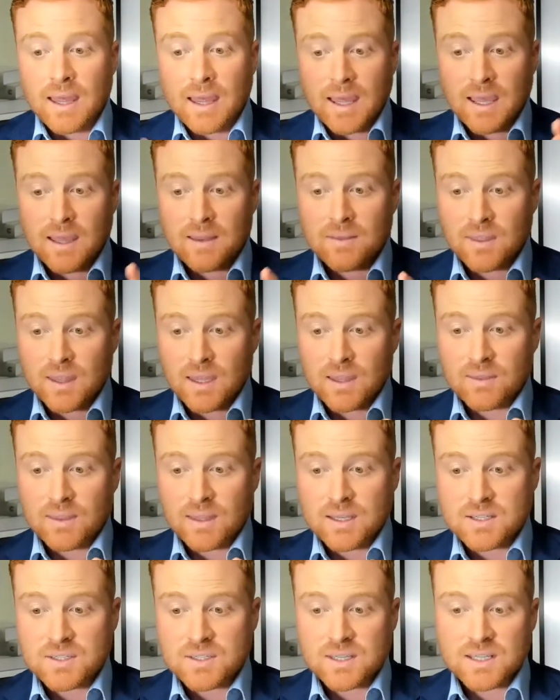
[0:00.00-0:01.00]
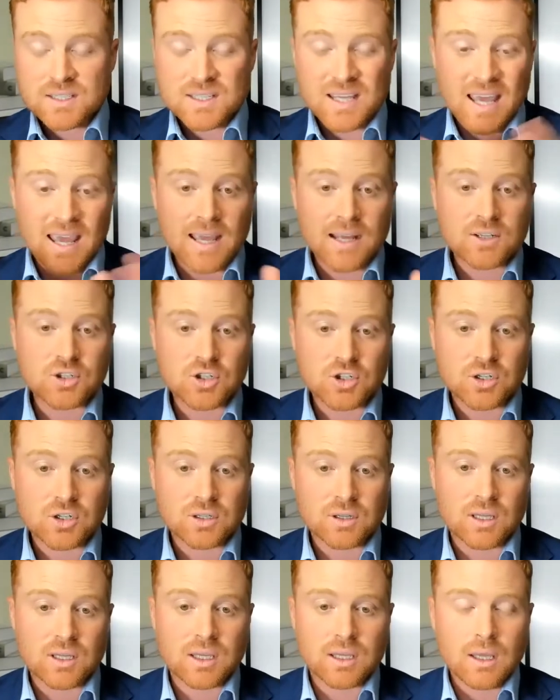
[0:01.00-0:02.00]
and then there's, there's
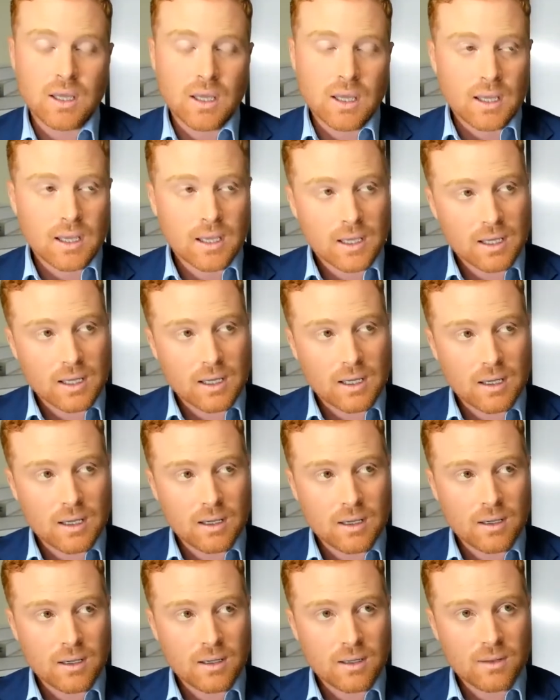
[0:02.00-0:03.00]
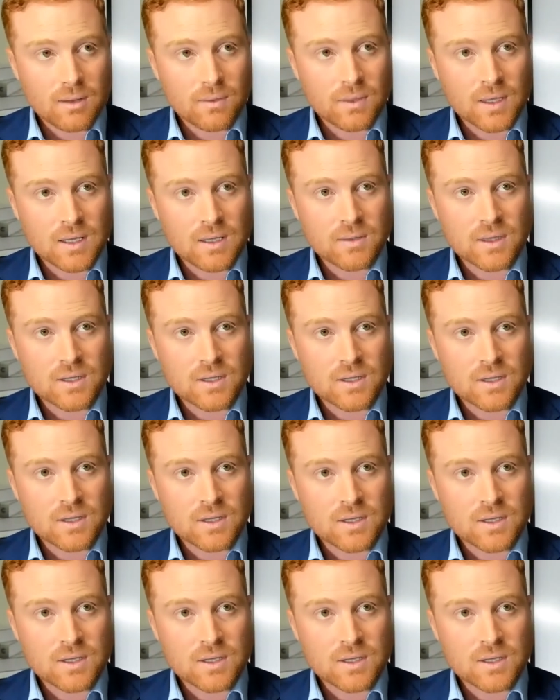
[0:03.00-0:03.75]
actually uh, there, there's